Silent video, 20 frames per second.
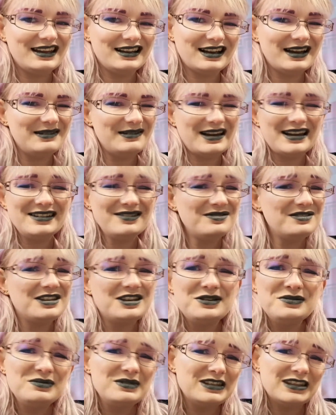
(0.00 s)
I don't
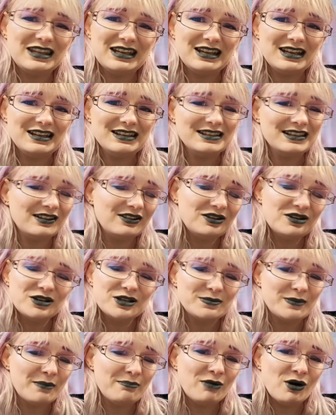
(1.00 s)
use these. It'll go
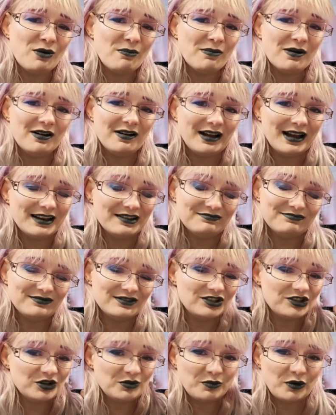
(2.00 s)
to my mum and
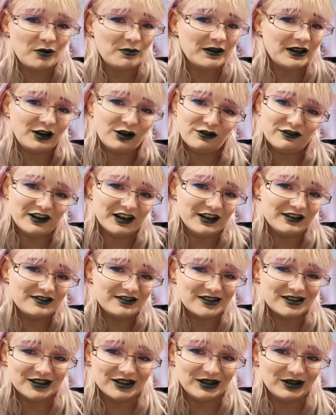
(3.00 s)
she'll probably love it.
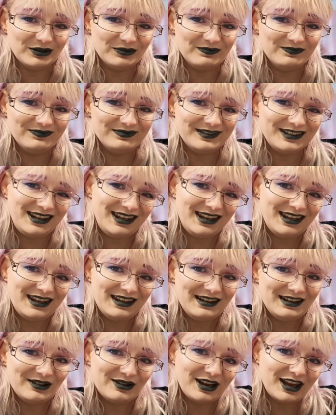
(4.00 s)
So yeah,
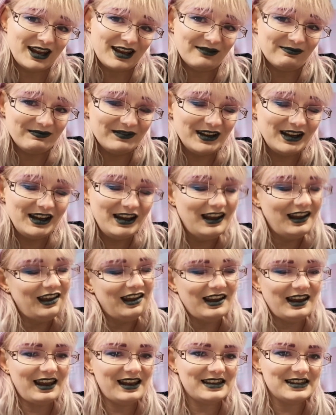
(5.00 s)
okay.
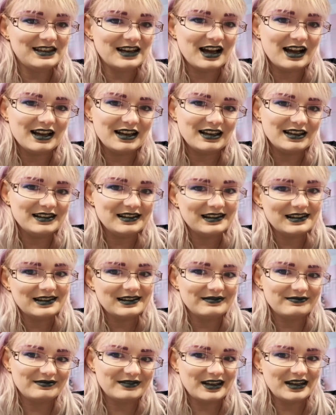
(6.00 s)
It's
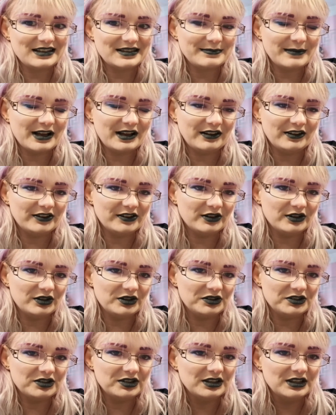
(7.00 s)
nice. It smells
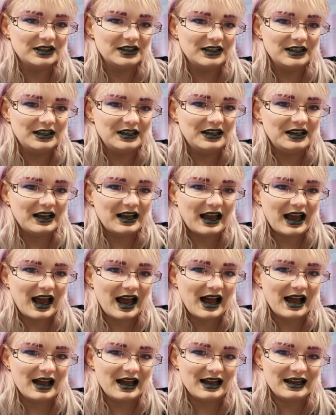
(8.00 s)
good.
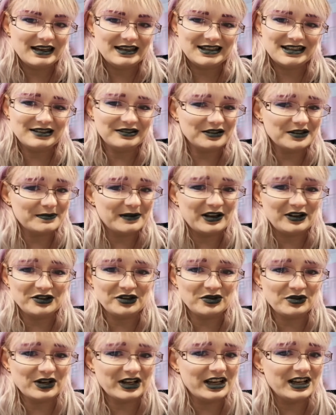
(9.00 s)
It still smells
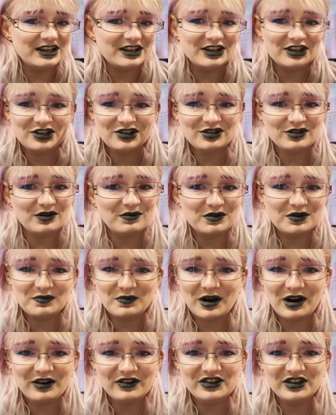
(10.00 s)
old ladyish, so I wouldn't
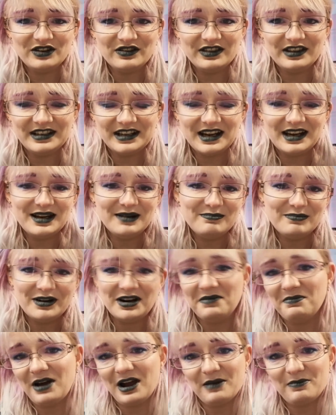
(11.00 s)
wear it during the day, but
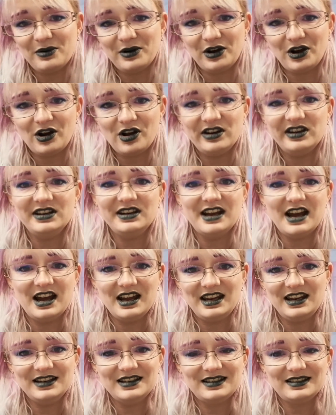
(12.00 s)
I might put it on at
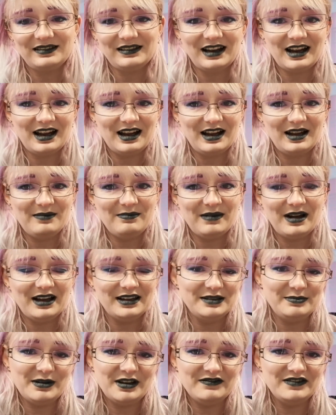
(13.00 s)
night
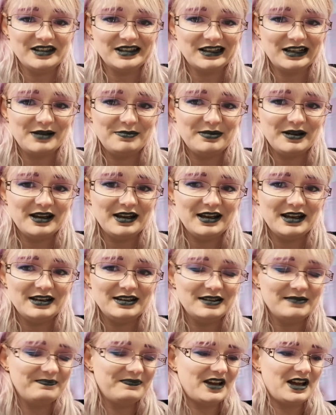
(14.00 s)
as a bit of a sleep aid.